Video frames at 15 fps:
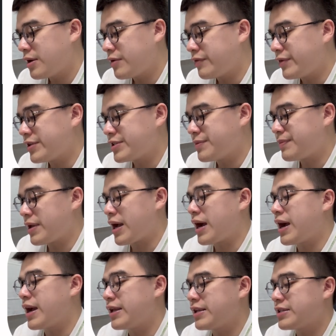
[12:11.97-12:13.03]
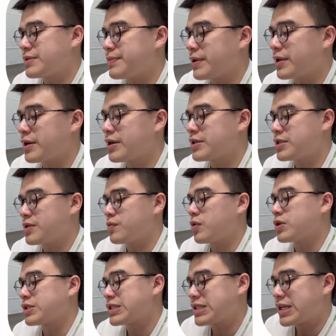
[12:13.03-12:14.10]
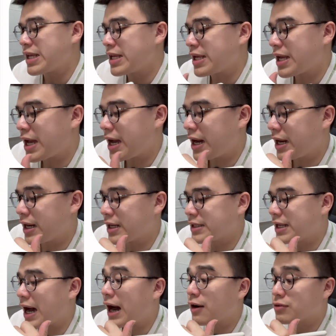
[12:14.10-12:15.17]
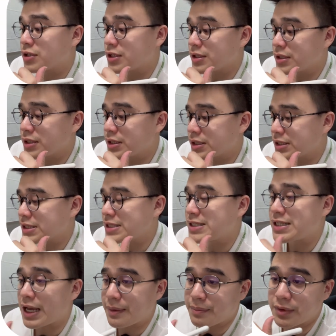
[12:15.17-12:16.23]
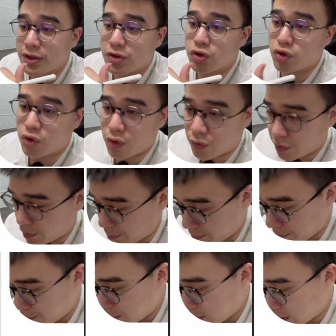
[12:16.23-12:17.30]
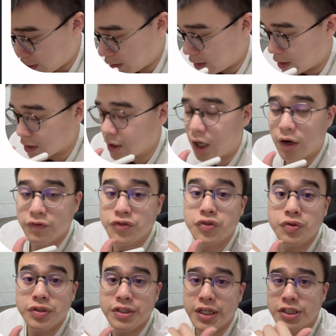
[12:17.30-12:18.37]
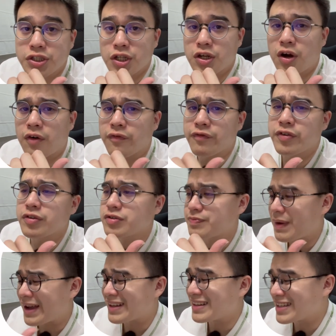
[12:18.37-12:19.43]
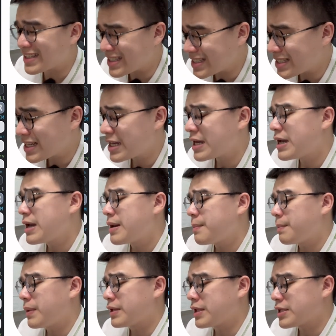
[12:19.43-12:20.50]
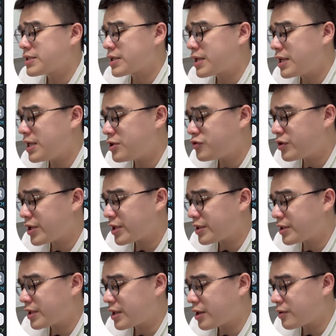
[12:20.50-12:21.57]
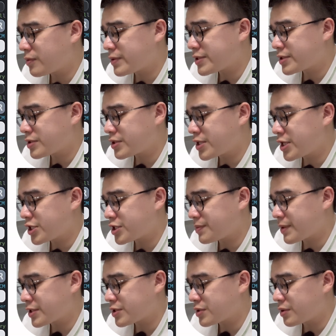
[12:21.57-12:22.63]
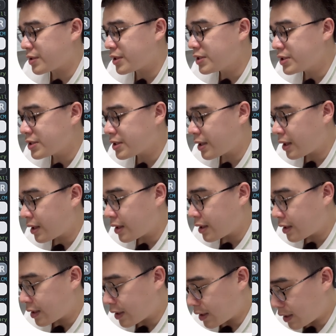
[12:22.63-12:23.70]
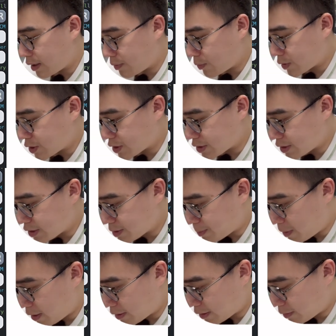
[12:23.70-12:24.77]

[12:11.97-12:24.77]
Reason behind is because it was the alternate segment theorem. Okay, a lot of students actually confused by this, but there's a key trick that I always teach my students, okay, which is this part